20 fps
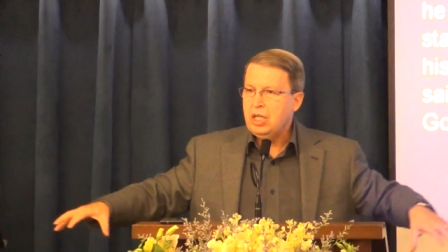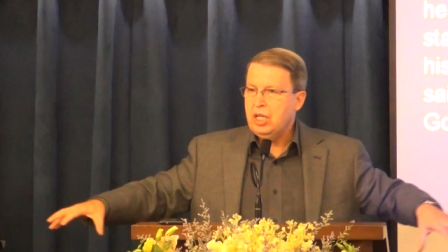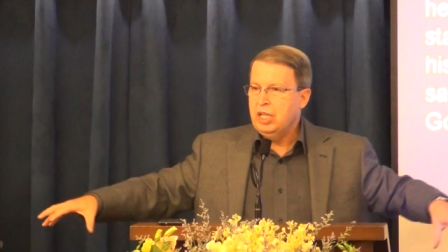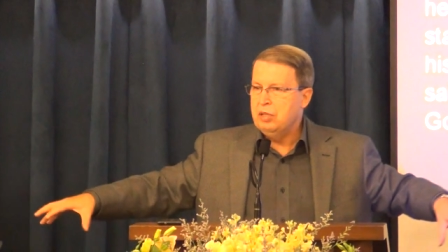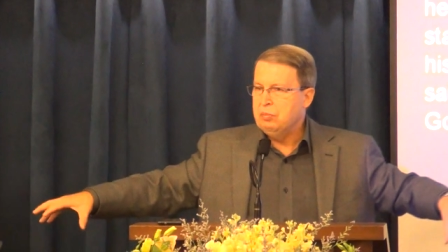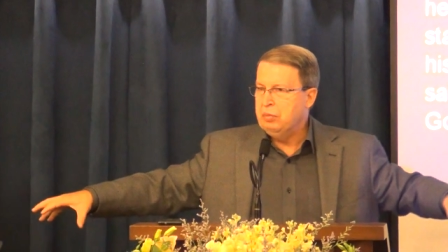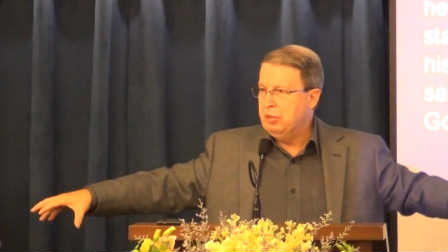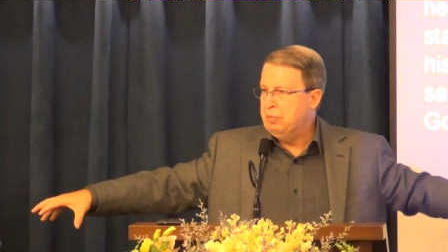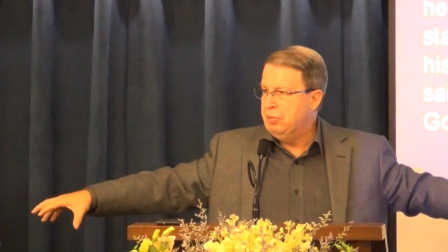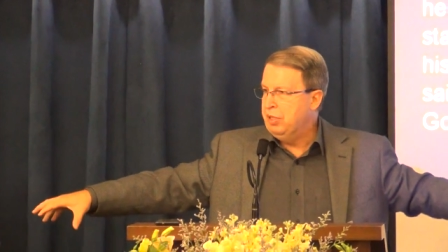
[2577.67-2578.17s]

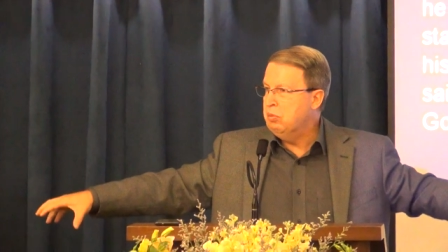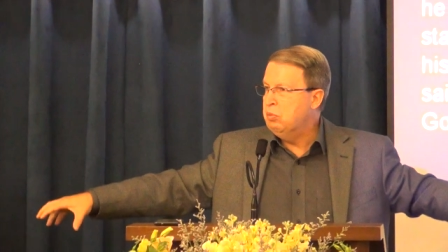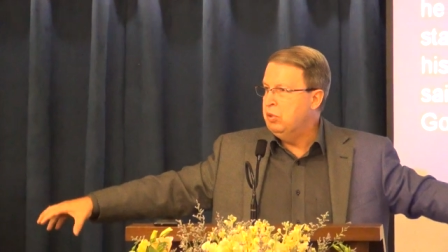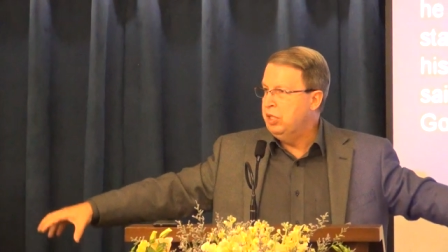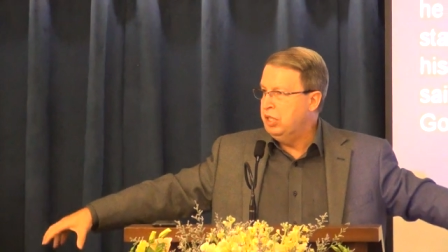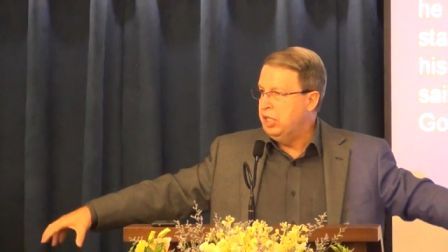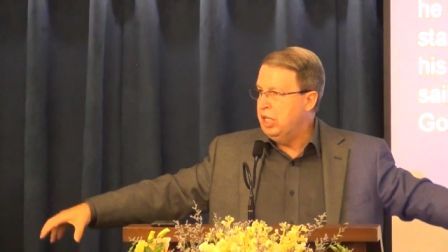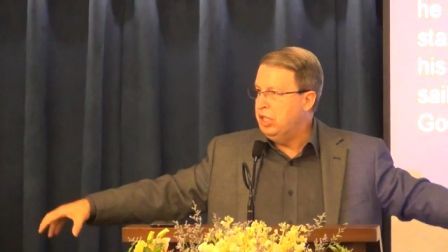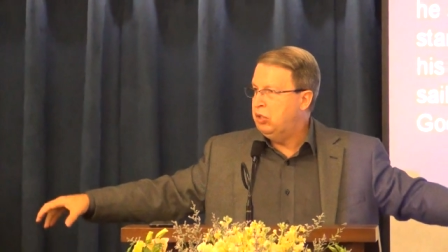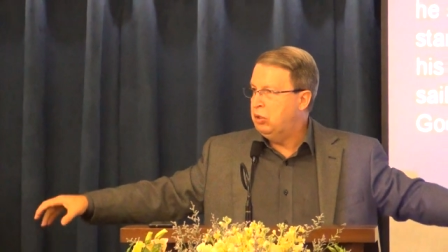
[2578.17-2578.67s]
And maybe
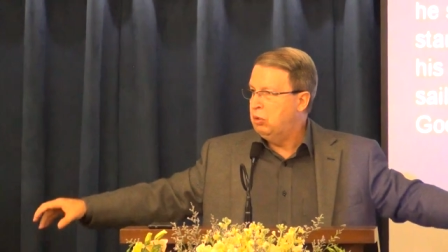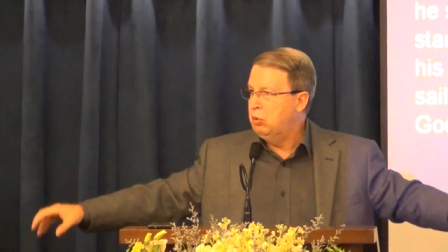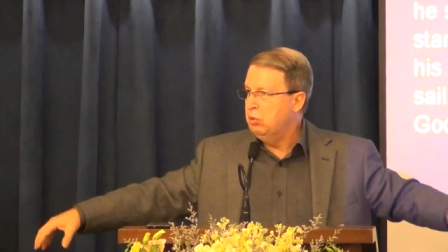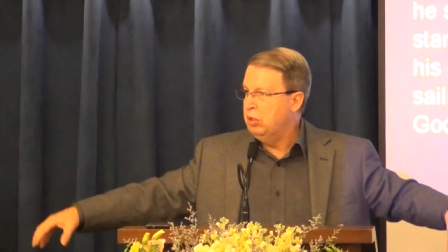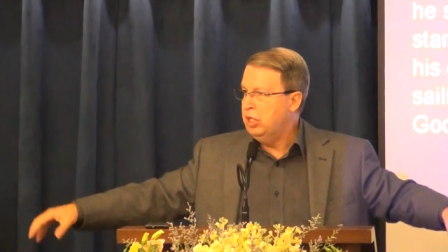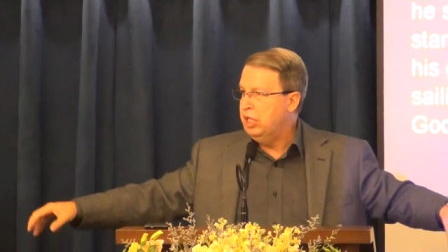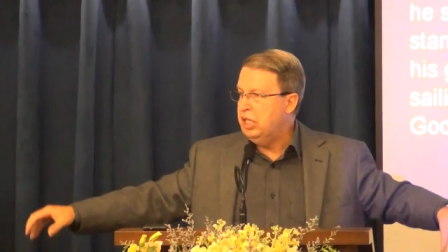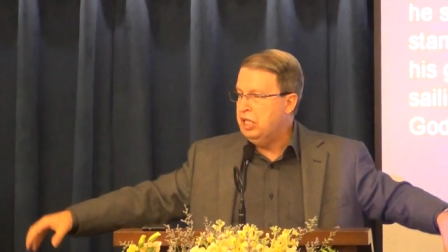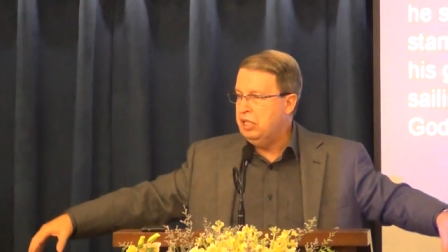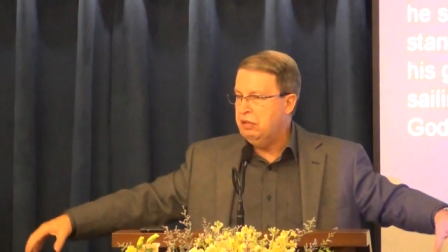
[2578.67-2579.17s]
we need to
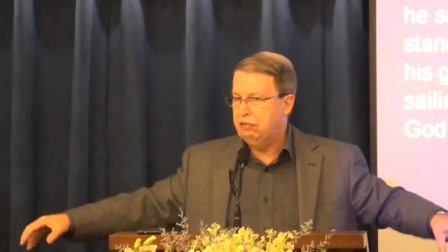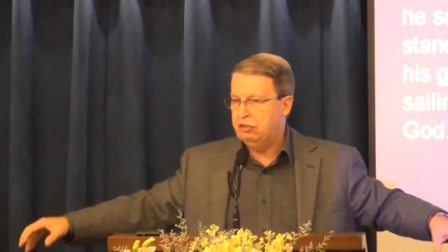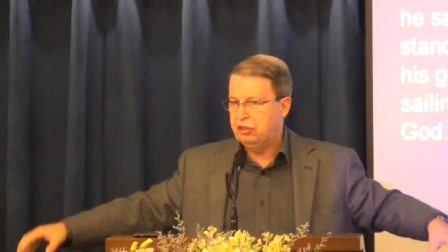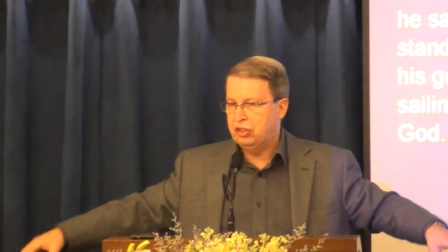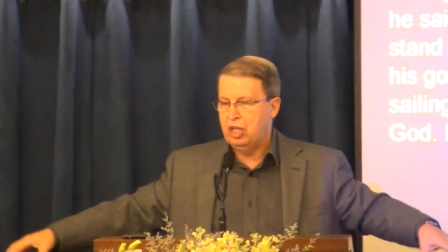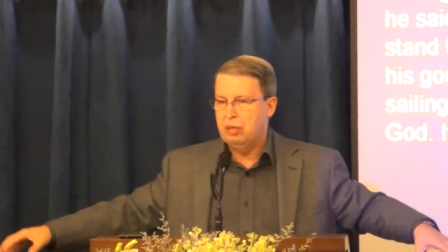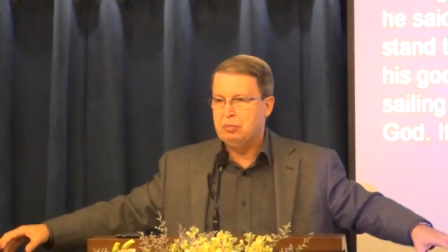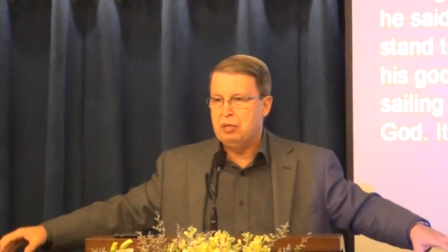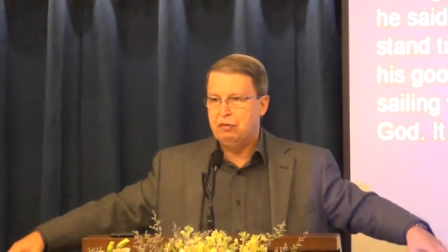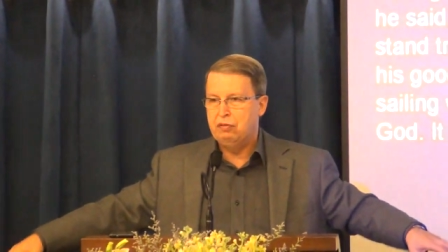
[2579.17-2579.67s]
leave
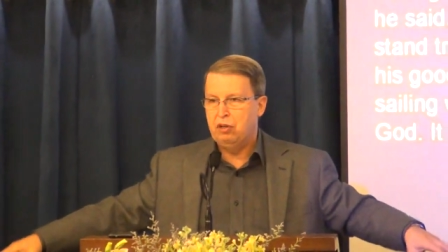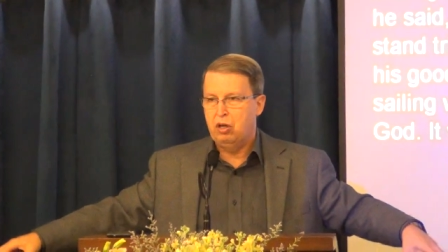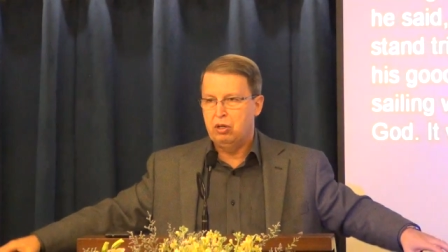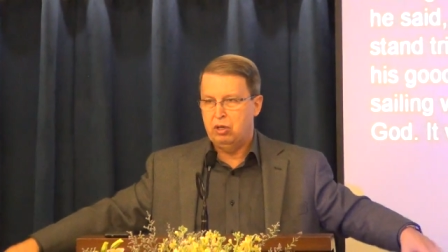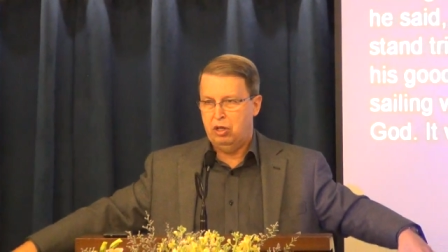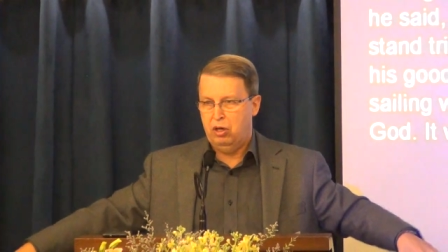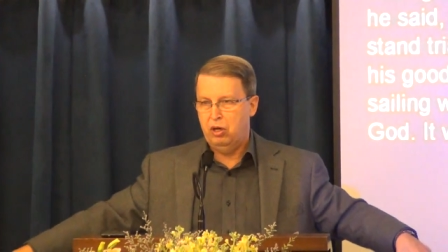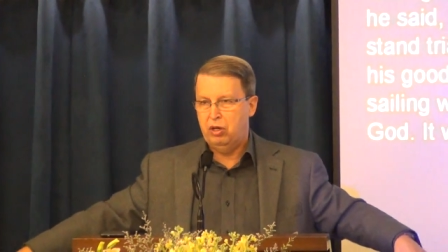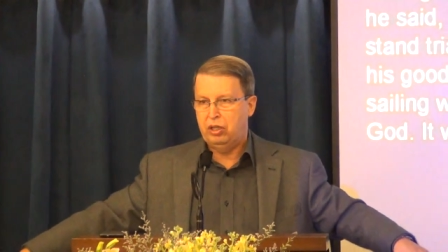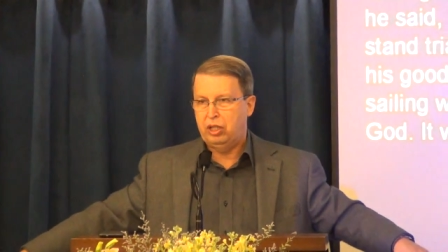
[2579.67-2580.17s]
some of our
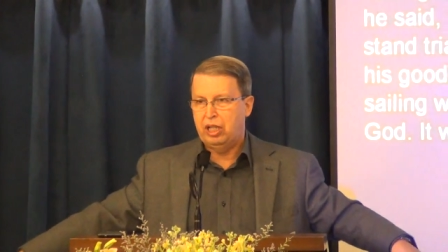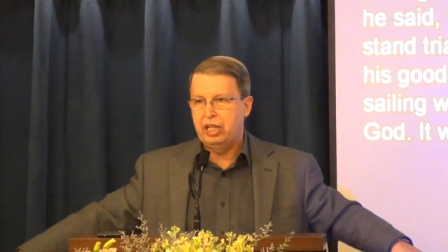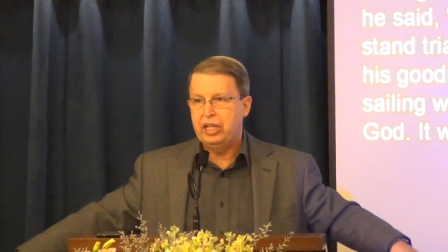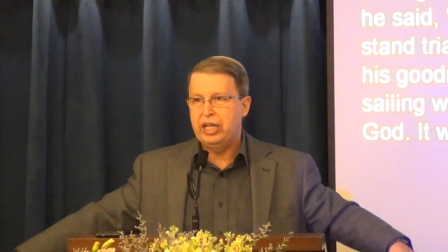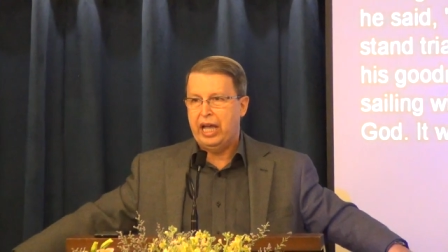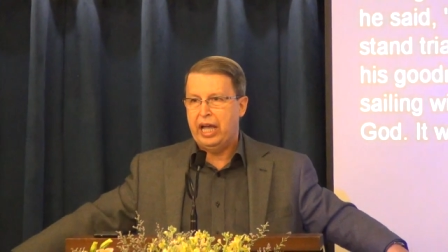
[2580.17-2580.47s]
earthly